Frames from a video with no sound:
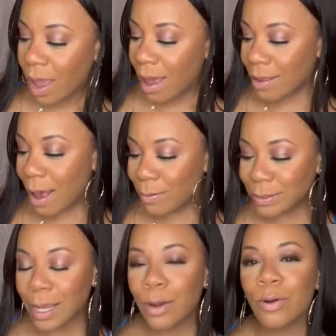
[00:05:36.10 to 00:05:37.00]
And I
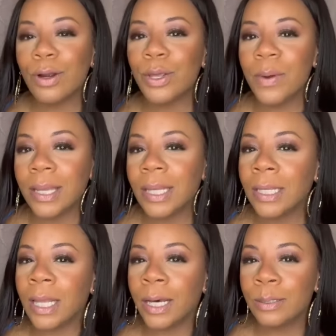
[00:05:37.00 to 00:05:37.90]
was like, girl, you ain't
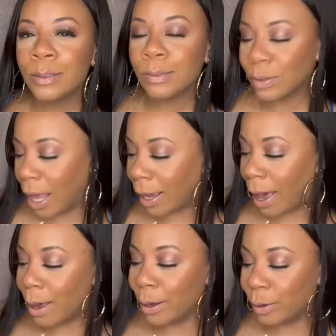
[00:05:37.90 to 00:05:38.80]
need those when I
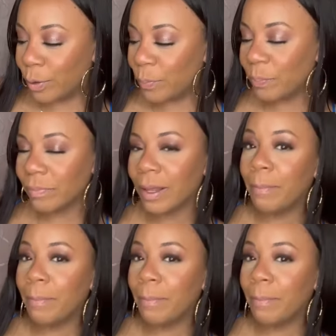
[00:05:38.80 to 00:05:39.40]
got home.